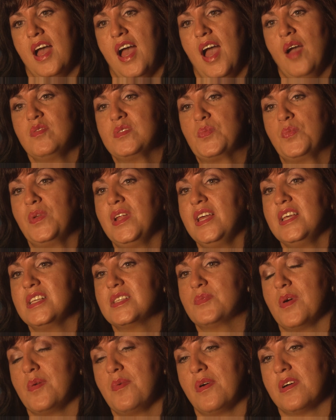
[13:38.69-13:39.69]
I was
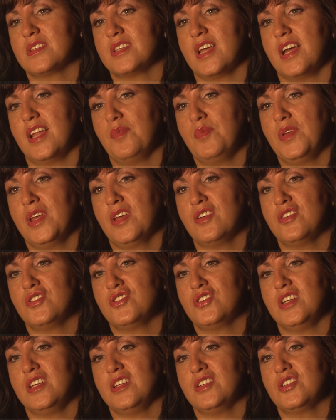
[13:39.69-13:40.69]
pleased by Marcella because
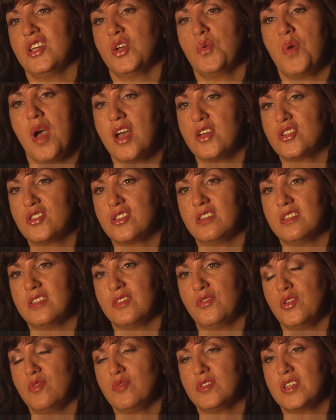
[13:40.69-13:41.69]
she
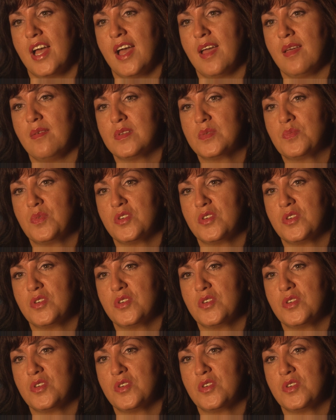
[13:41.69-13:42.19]
questioned a few times,